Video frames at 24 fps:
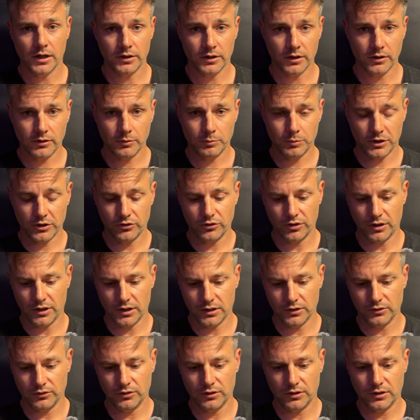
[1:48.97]
Another big
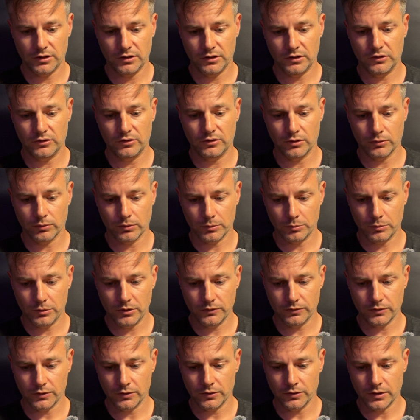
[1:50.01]
change is the
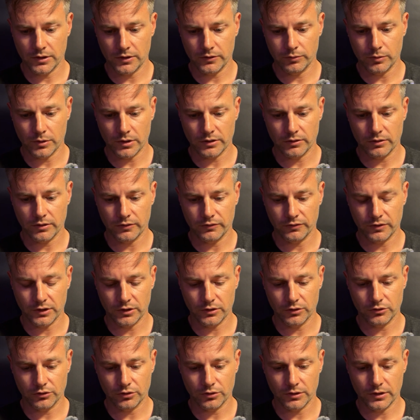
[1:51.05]
removal of one of the
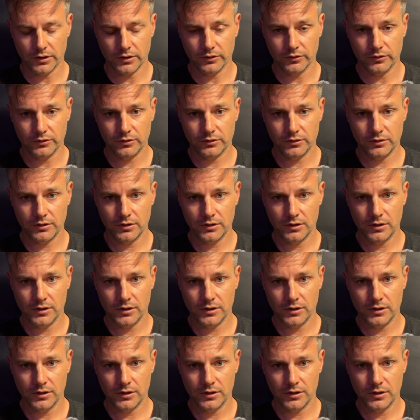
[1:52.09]
finger twirls.